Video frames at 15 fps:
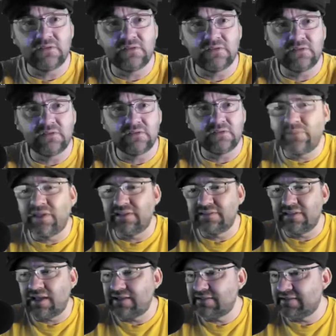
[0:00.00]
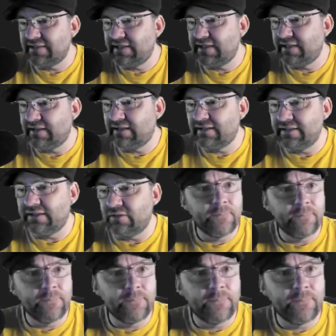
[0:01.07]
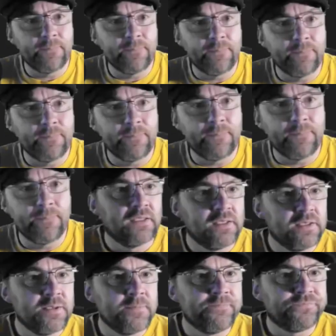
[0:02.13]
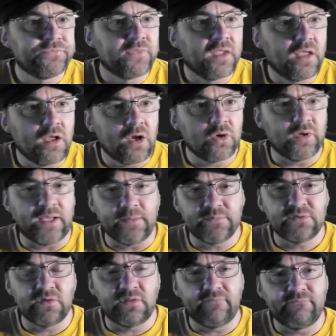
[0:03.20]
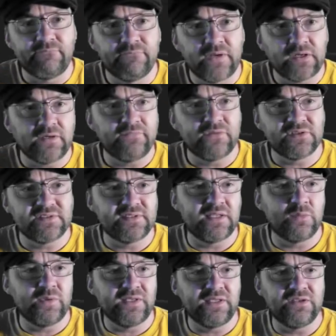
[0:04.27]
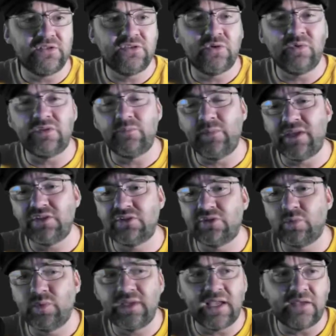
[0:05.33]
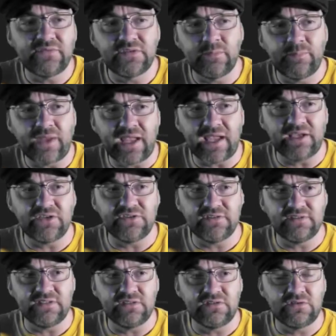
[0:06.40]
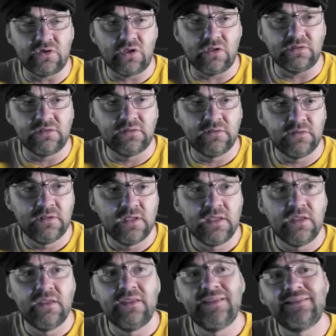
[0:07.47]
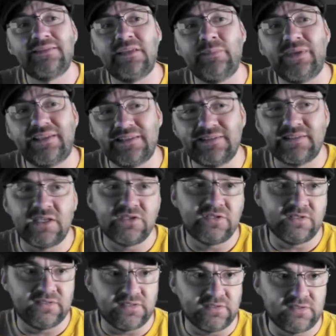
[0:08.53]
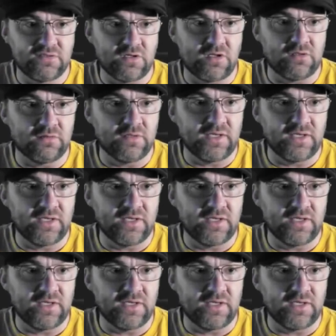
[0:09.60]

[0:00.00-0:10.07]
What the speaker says: Let's keep things nice and neat and clean, okay? All right, so the very first thing we need to do is make sure we have some packages installed, some extensions installed,